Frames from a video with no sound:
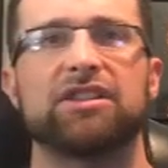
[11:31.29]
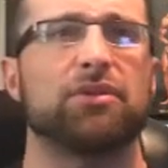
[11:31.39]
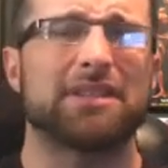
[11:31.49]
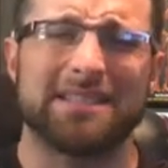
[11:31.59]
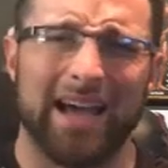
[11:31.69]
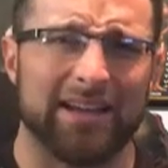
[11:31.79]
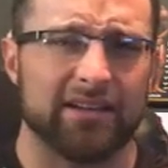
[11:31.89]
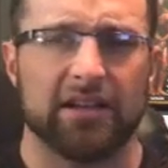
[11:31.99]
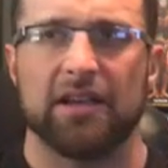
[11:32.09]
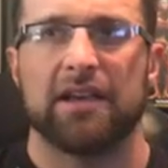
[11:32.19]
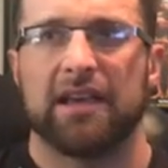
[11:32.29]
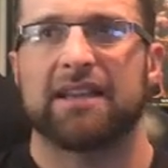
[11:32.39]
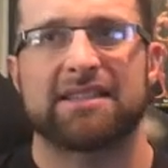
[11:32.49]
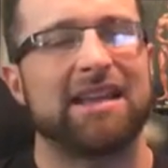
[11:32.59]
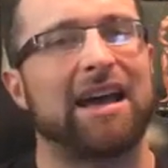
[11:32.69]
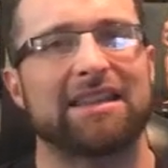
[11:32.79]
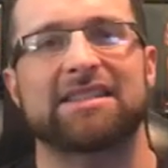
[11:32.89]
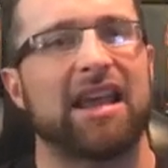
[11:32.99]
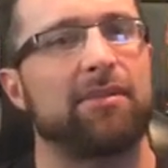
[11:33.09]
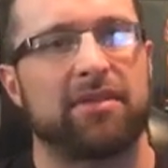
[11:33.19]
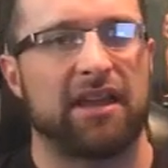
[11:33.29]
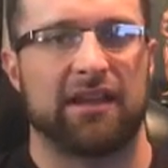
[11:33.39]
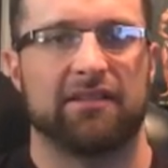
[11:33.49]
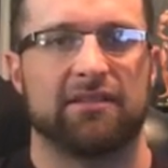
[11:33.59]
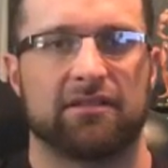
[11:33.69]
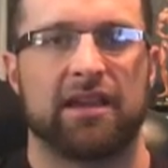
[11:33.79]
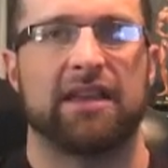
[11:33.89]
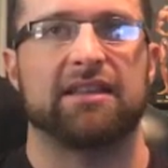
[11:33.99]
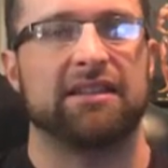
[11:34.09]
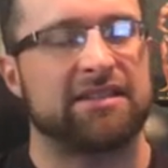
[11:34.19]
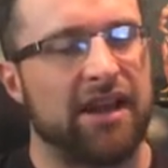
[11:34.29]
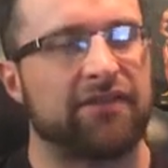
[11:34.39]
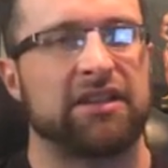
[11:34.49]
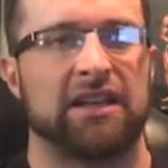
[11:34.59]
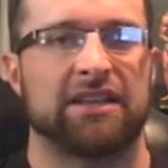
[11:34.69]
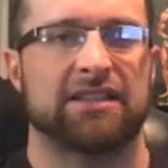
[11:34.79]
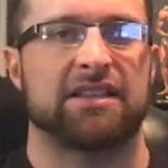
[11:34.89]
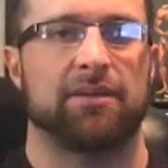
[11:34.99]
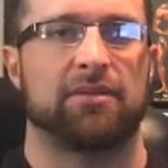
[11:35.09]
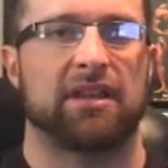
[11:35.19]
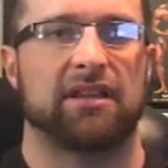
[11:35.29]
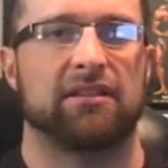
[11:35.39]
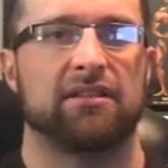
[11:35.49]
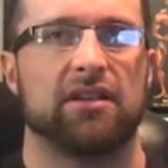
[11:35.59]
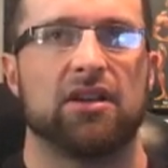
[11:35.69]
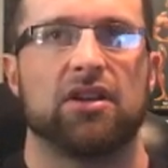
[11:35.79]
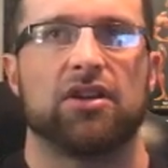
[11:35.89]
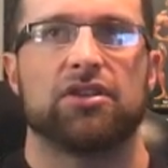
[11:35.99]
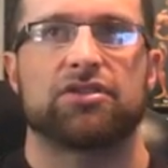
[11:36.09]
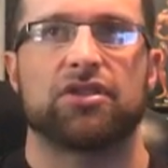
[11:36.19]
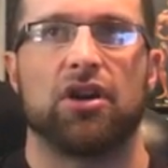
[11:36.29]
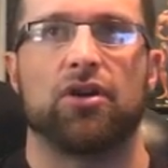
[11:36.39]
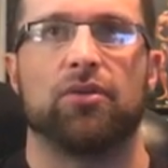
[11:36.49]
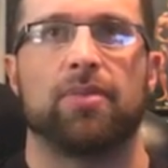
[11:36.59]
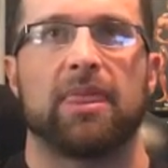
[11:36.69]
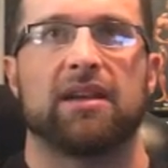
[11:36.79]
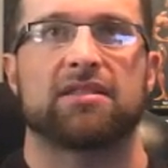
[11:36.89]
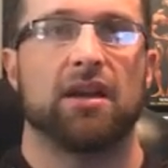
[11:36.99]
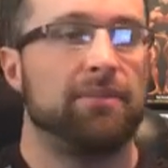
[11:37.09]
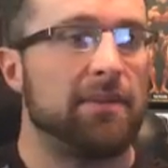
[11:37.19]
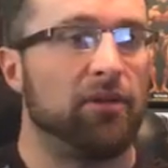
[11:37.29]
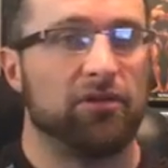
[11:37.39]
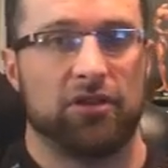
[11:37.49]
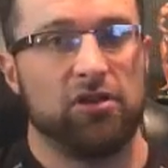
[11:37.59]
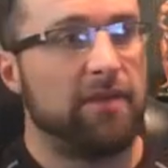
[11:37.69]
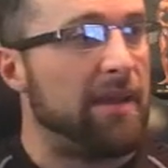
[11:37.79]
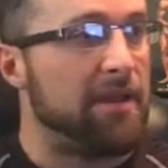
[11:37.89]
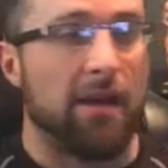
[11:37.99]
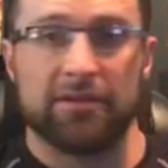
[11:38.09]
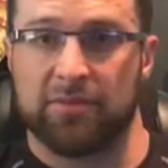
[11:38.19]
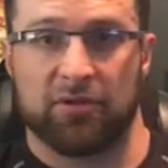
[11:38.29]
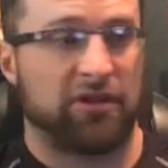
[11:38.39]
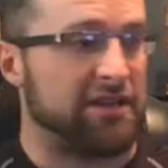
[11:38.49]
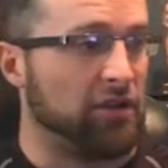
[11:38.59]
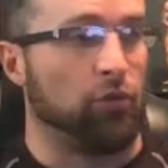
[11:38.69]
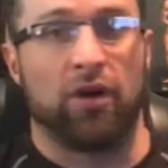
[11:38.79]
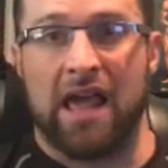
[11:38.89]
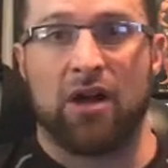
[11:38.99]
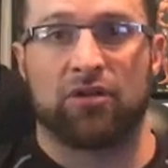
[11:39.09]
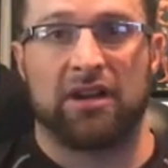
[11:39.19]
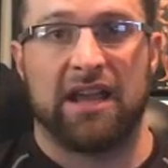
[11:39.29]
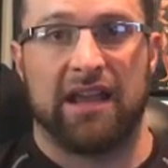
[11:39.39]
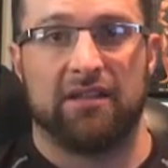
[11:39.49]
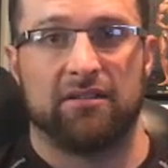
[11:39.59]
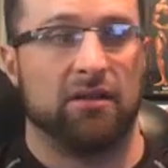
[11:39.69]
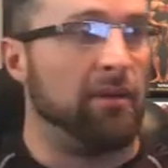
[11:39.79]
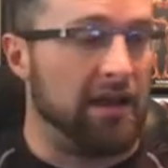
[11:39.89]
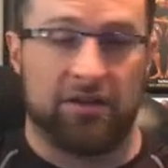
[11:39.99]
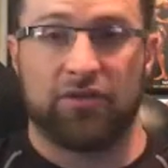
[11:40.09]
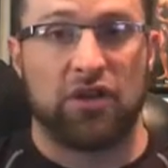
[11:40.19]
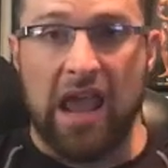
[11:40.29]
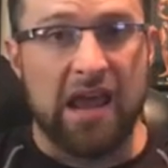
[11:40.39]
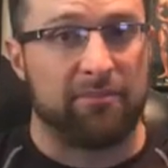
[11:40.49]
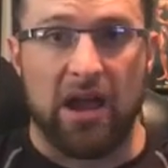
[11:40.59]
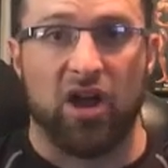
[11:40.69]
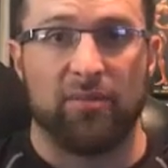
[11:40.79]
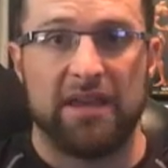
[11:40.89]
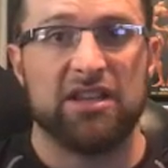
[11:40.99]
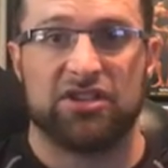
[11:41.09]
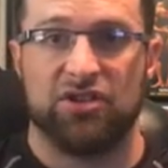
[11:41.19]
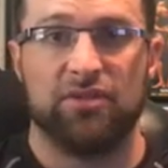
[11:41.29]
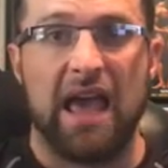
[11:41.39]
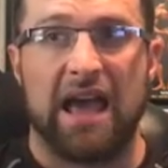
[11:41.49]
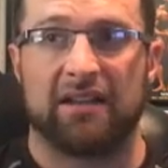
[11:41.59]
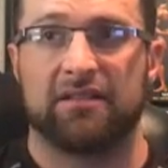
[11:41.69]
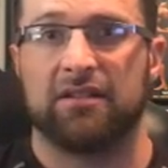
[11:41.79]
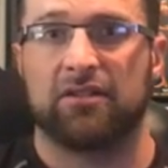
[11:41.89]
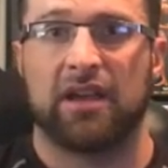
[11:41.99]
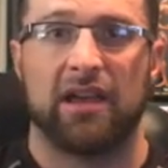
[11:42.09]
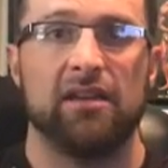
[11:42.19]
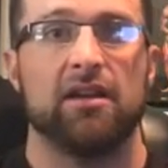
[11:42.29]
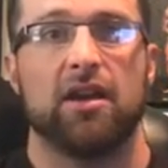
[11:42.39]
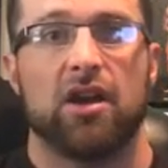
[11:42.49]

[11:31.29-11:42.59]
So it's not the same thing. Okay, definitely not the same thing. So some people, you may be able to progress on 1 hour a day, and if you can, by all means, do that. Okay,